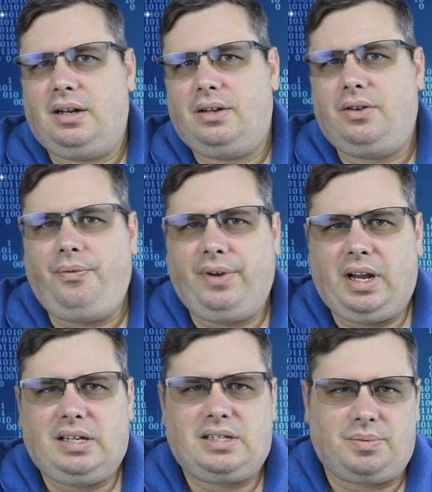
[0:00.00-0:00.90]
Don't forget
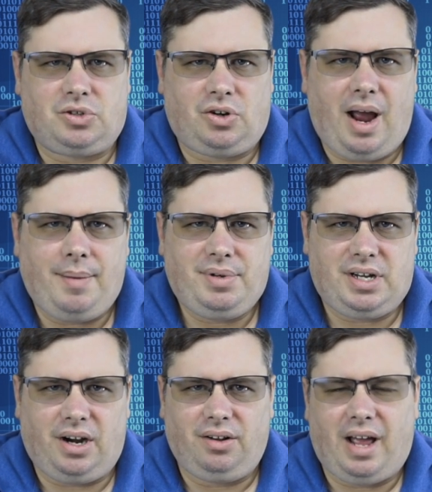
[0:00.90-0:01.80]
to subscribe,
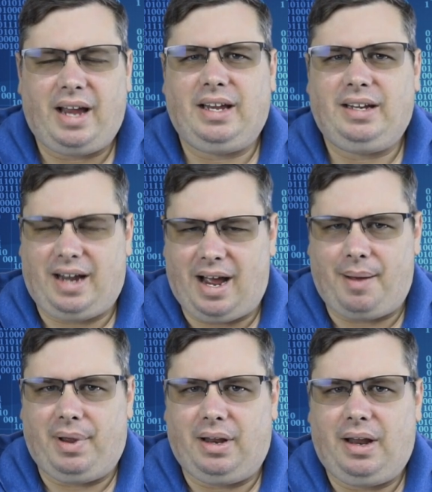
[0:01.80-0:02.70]
share, like, and
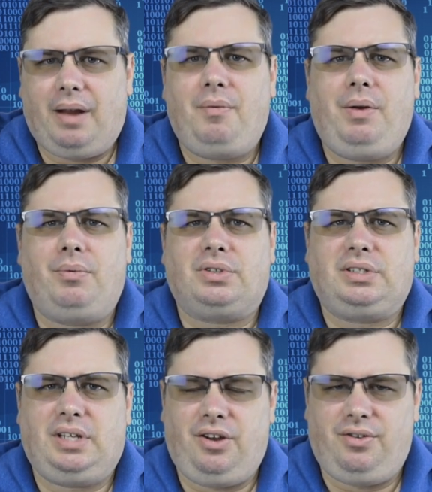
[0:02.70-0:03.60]
comment, and we will
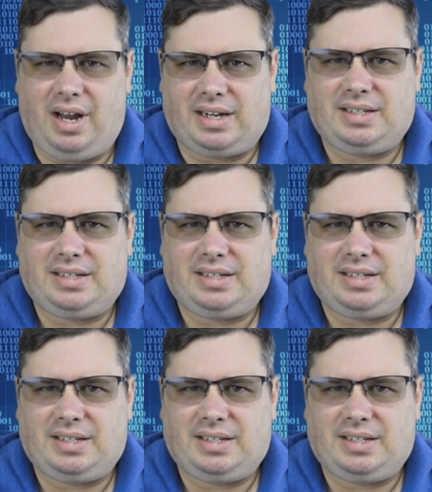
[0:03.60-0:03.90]
see you next